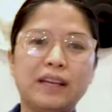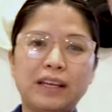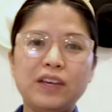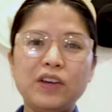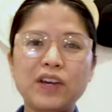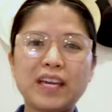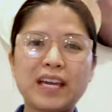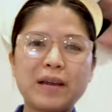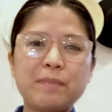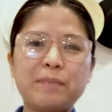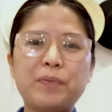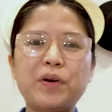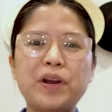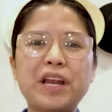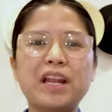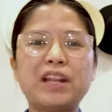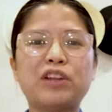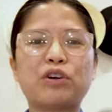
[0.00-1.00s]
You can put
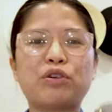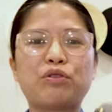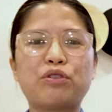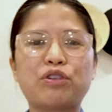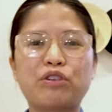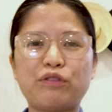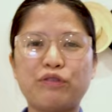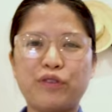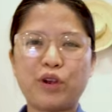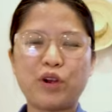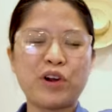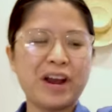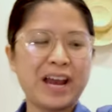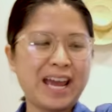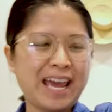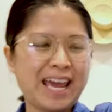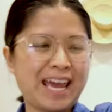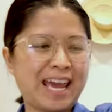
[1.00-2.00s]
it in the crook of your
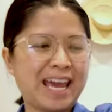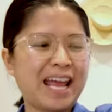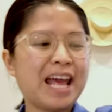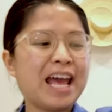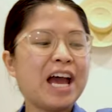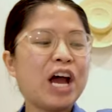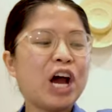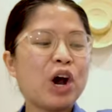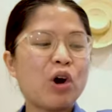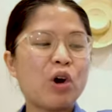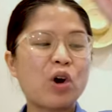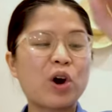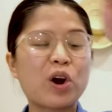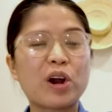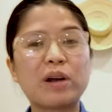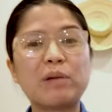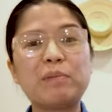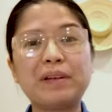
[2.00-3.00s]

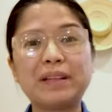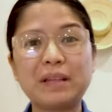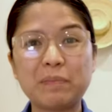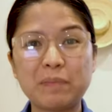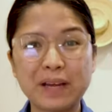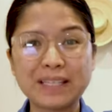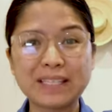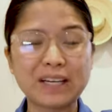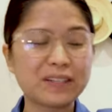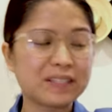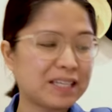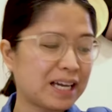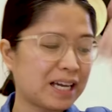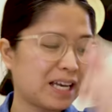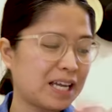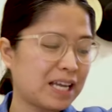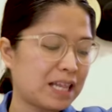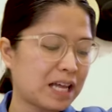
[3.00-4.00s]
arm, but depends how
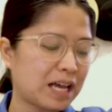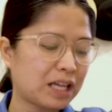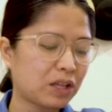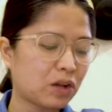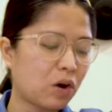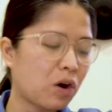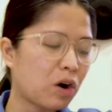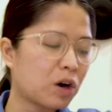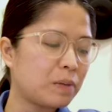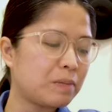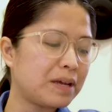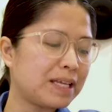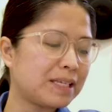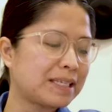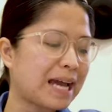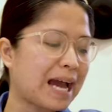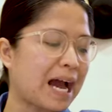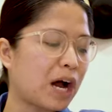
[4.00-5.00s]
tiny that arm
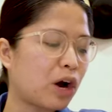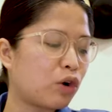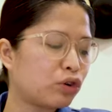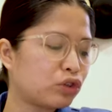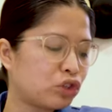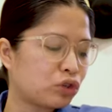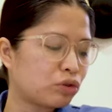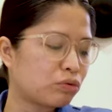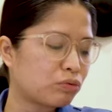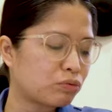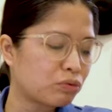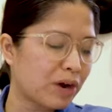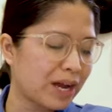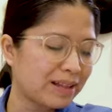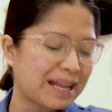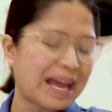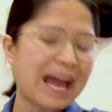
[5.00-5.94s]
is. Ouch, right,